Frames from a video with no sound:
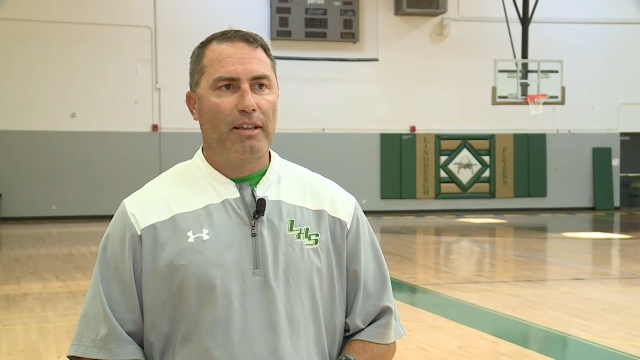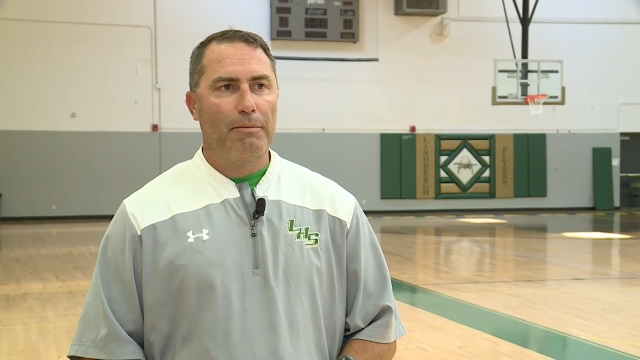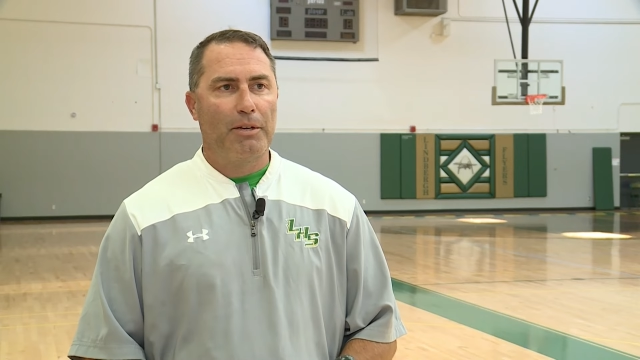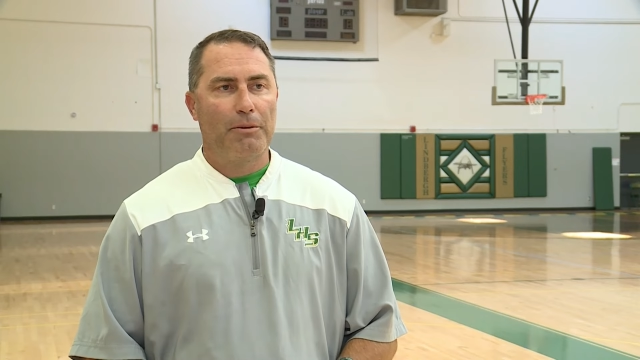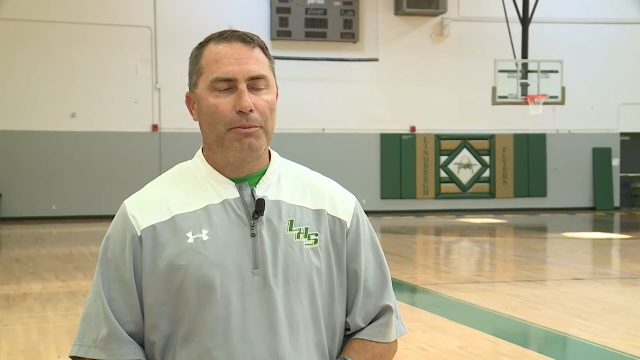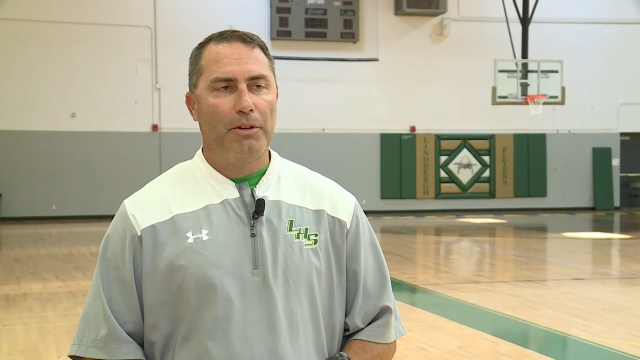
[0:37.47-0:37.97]

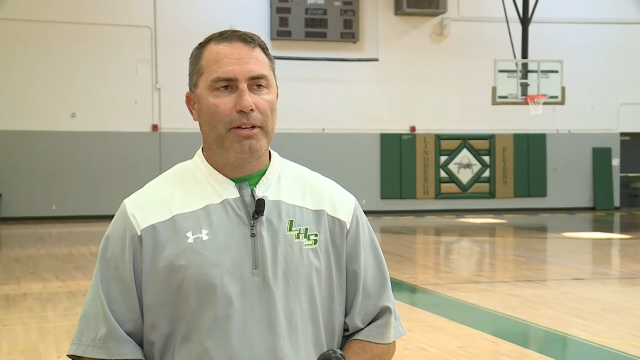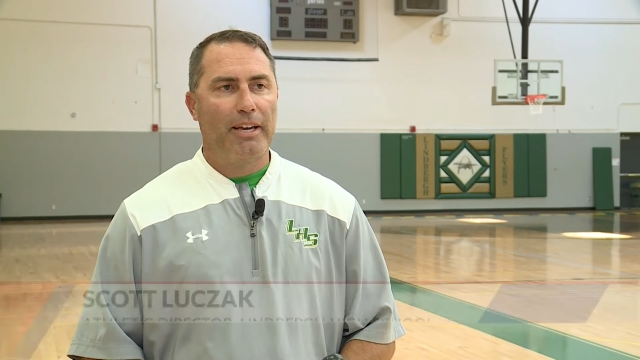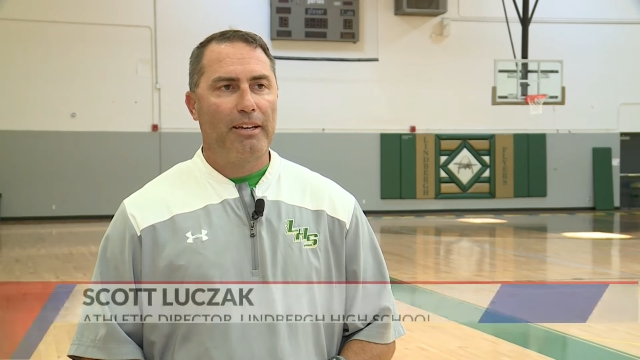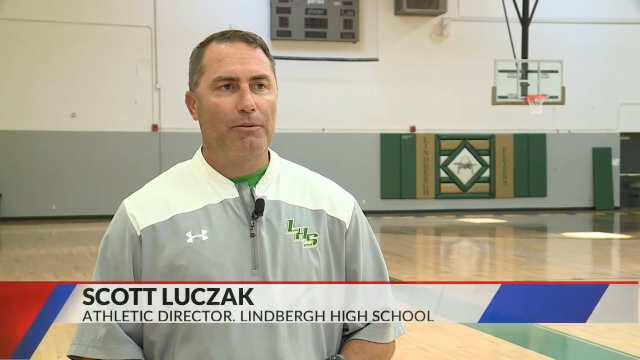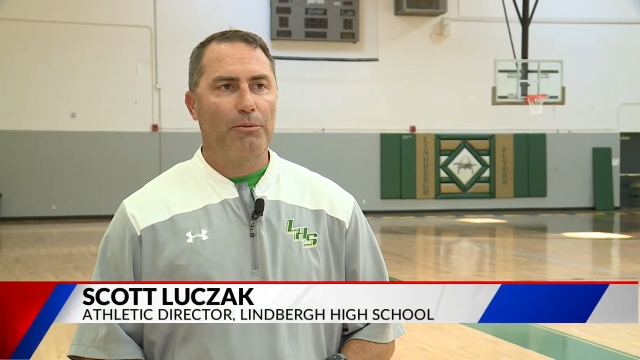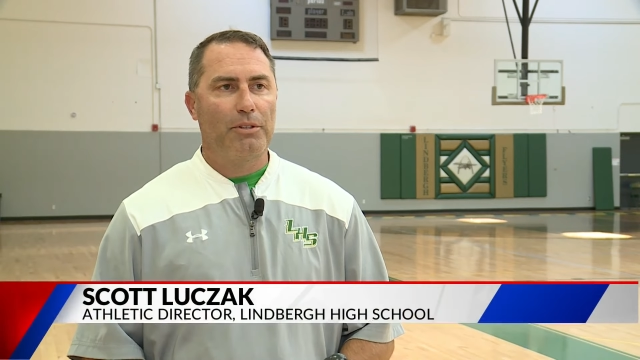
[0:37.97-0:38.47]
they've been
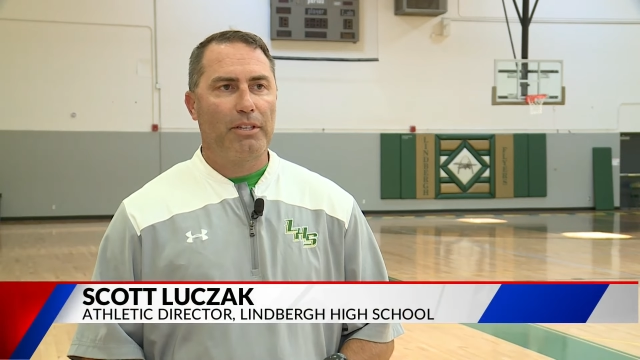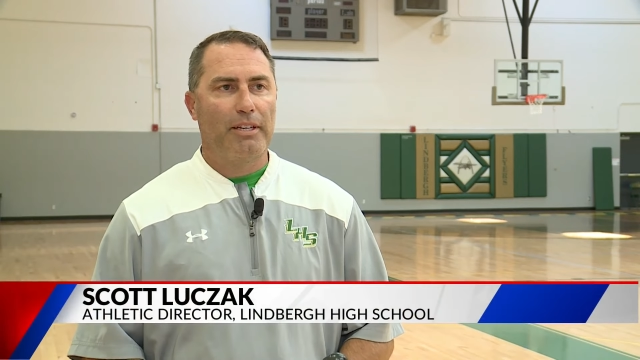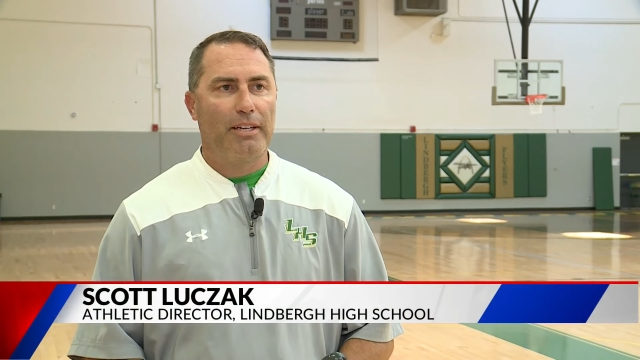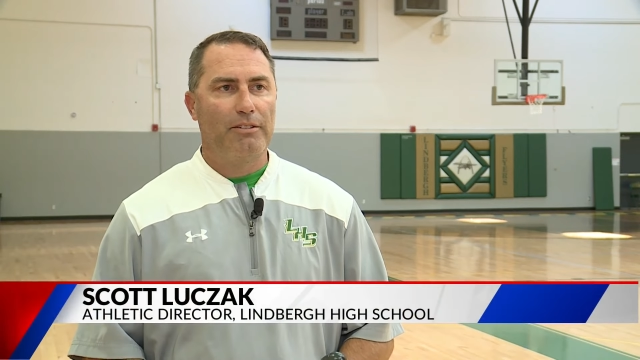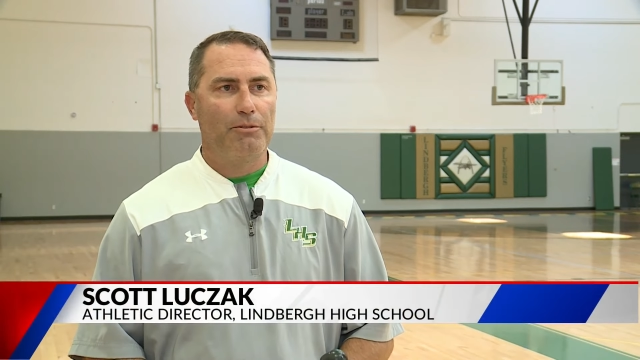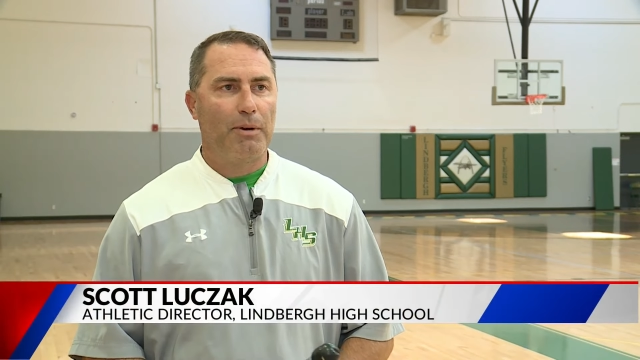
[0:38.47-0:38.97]
communicating with the
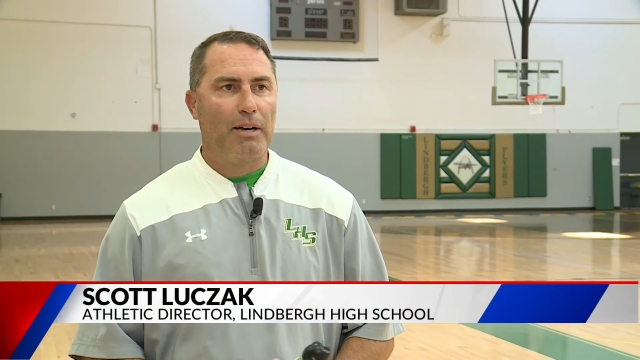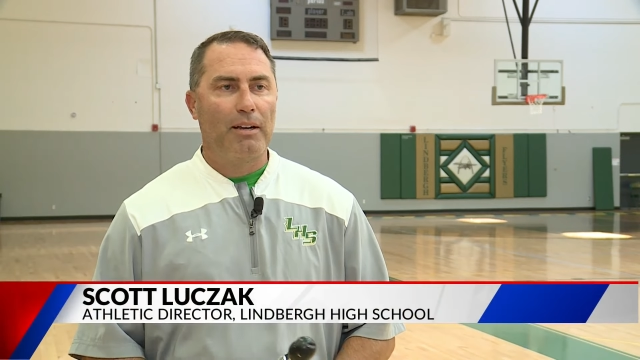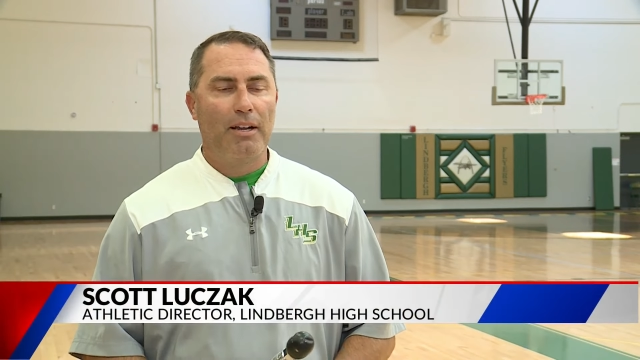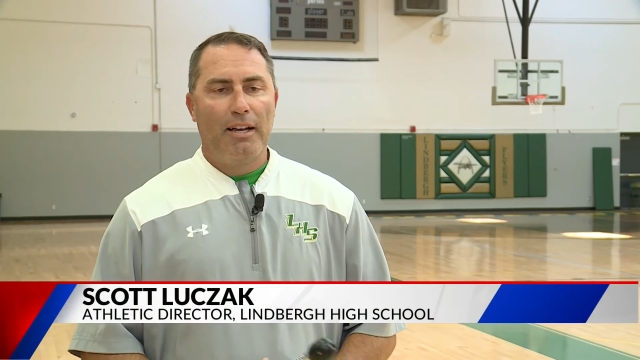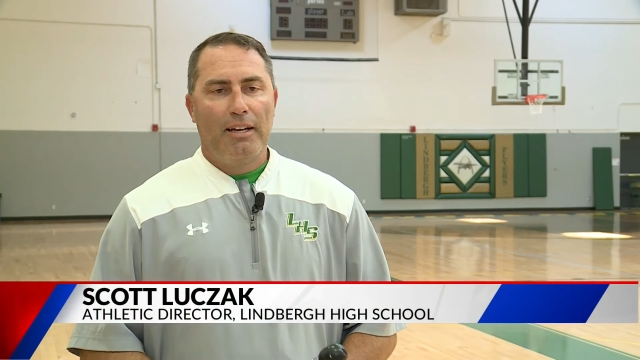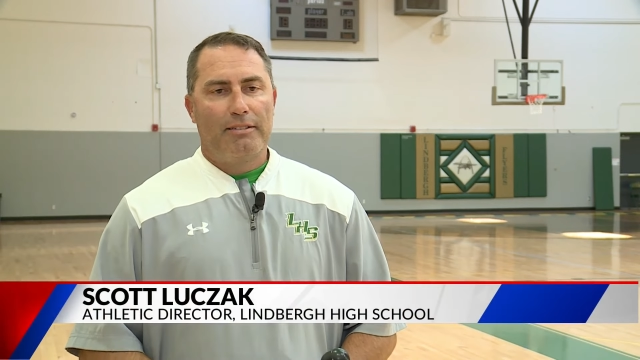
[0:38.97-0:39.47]
kids
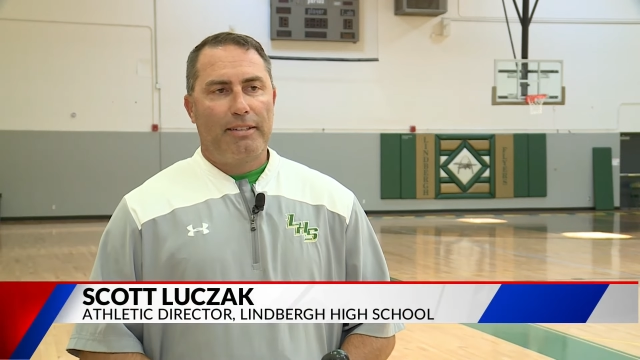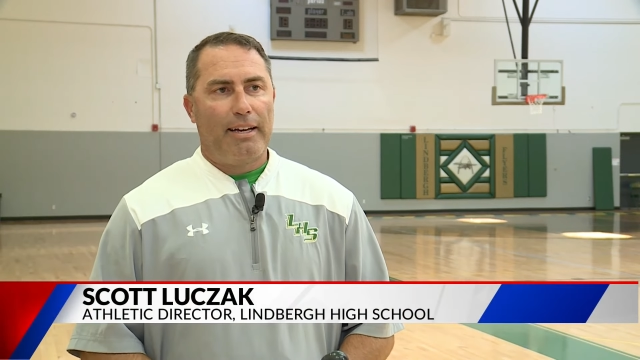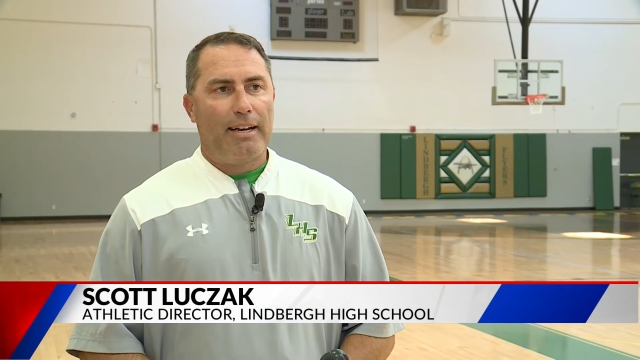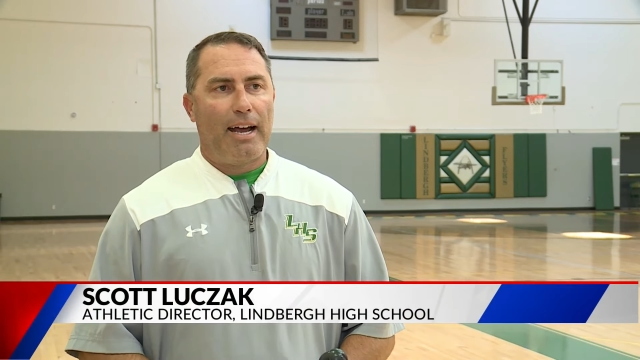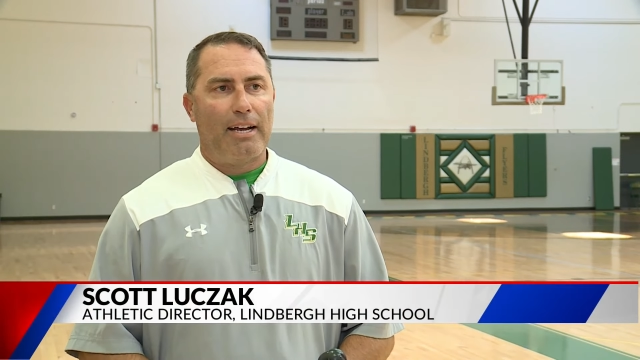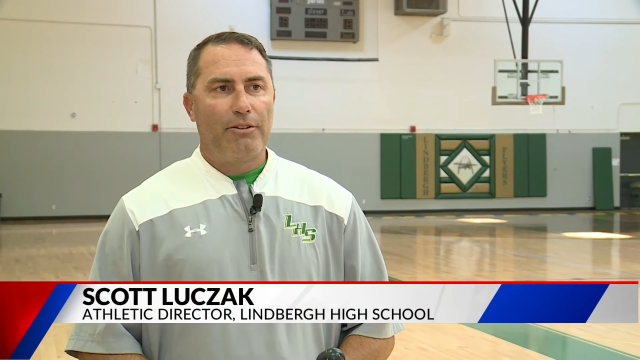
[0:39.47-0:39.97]
about
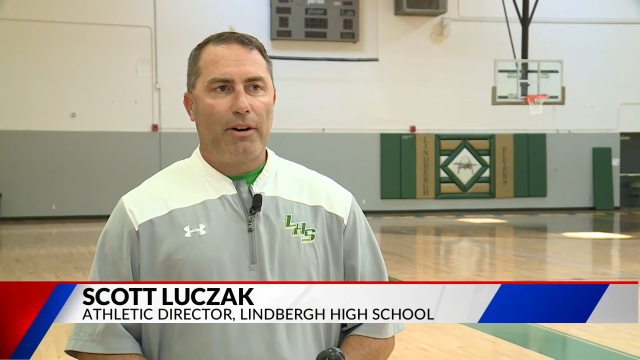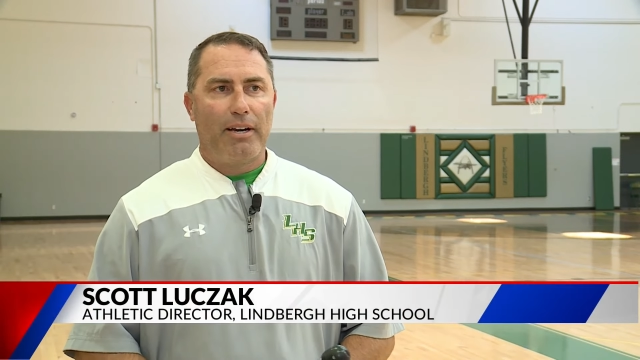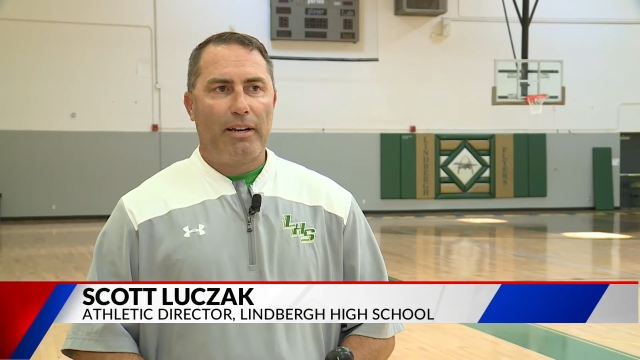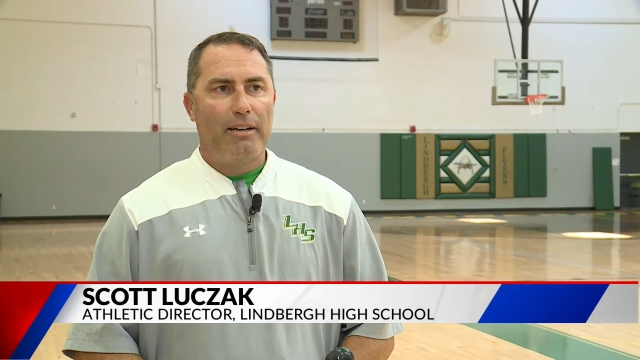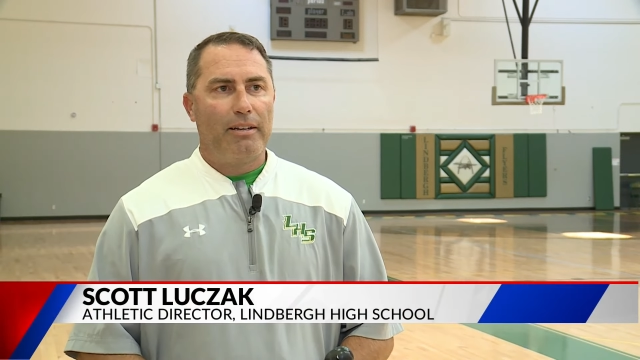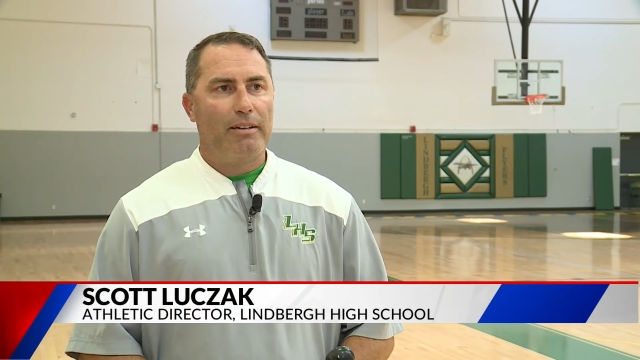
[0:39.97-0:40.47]
staying
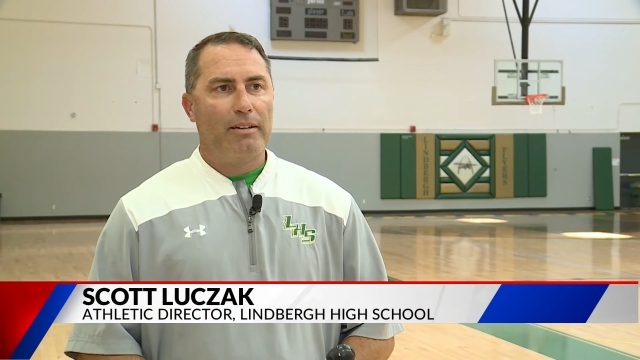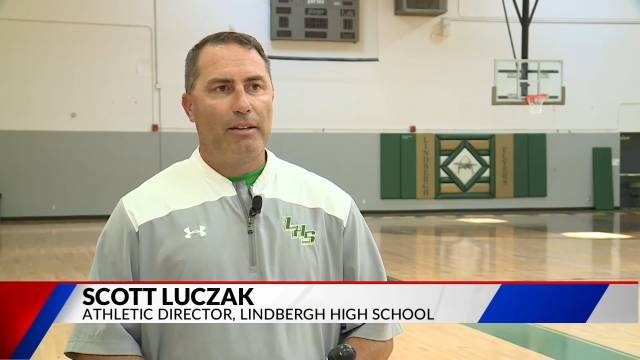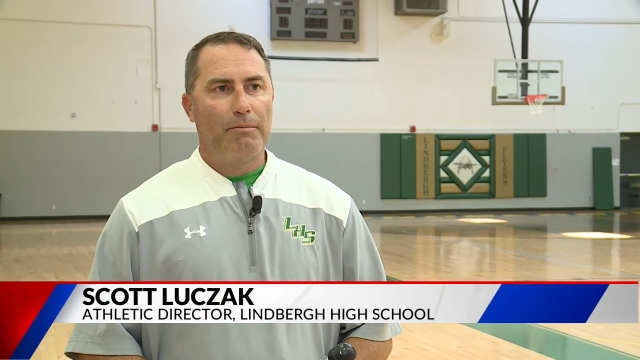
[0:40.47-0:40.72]
hydrated and,